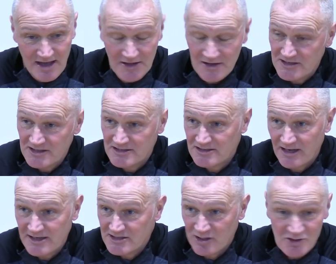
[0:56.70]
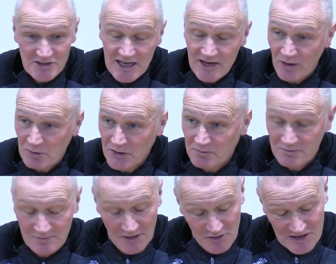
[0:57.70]
think his lungs gave up on
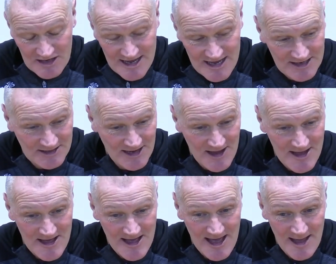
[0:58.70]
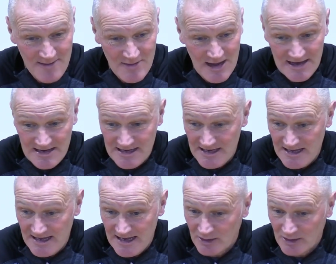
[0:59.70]
him on the day, and he